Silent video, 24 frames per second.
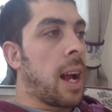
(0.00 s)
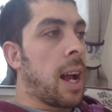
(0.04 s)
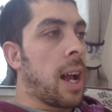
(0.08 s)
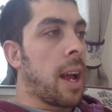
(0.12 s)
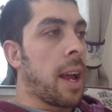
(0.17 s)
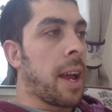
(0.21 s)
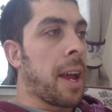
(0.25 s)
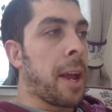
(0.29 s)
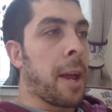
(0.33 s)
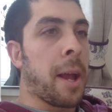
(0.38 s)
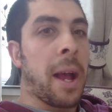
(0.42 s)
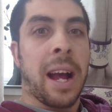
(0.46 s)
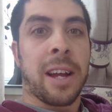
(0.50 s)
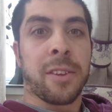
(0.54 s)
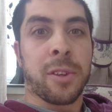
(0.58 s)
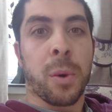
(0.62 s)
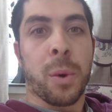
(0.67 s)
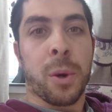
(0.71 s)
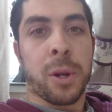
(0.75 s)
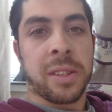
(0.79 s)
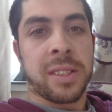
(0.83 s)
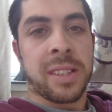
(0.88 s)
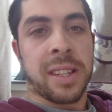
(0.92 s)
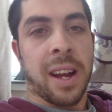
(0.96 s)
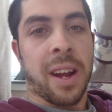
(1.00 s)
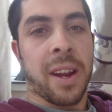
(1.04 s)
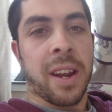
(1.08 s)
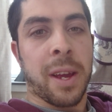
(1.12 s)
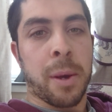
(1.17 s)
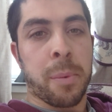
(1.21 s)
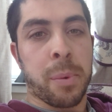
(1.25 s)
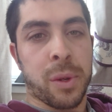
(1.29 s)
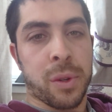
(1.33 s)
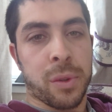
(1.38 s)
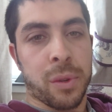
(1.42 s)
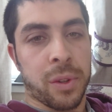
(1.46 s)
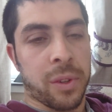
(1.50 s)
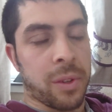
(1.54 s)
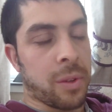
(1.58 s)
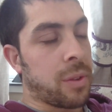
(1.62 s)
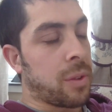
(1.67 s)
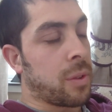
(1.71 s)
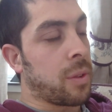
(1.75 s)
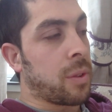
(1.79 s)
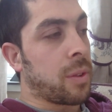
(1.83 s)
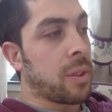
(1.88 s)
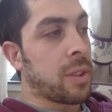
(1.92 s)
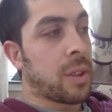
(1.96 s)
I don't want to sound
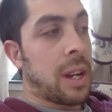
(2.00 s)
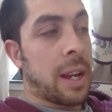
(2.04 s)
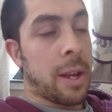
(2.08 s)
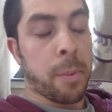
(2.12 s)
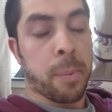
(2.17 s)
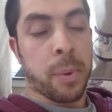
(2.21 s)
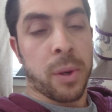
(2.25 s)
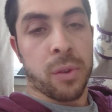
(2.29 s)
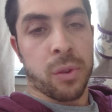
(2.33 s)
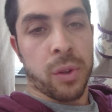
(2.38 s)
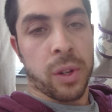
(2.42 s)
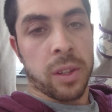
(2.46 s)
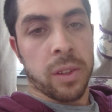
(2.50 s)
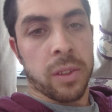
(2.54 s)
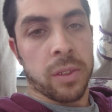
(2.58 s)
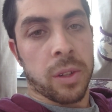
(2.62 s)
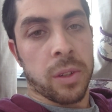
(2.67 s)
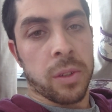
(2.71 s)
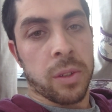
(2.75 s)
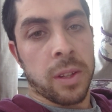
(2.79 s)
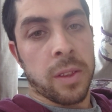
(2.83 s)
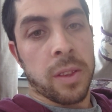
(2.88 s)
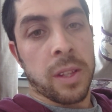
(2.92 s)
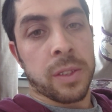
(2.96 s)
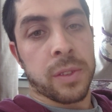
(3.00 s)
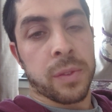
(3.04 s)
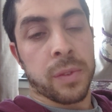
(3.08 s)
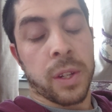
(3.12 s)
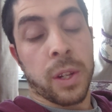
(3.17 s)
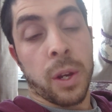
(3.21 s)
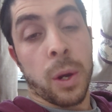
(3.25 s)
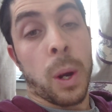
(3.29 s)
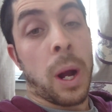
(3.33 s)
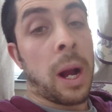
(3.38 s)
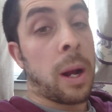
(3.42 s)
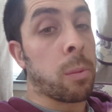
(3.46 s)
hypocritical in this video.